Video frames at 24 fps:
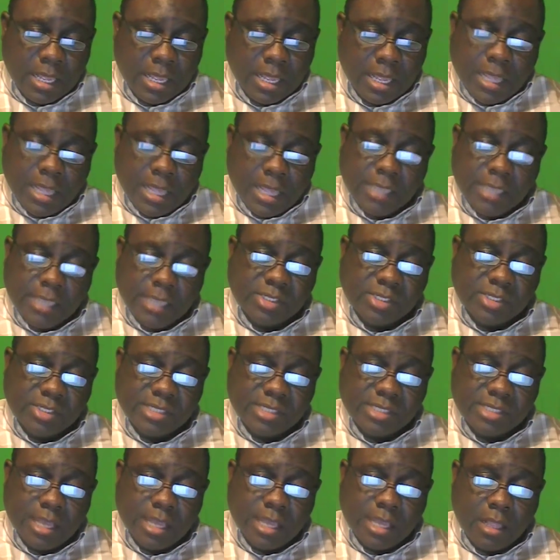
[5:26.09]
Each
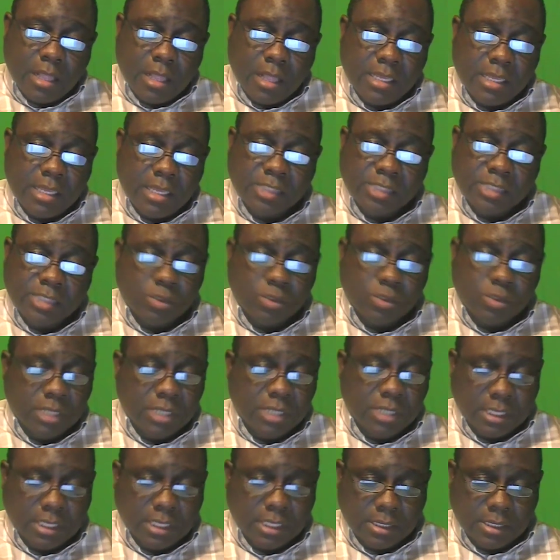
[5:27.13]
cell is unique.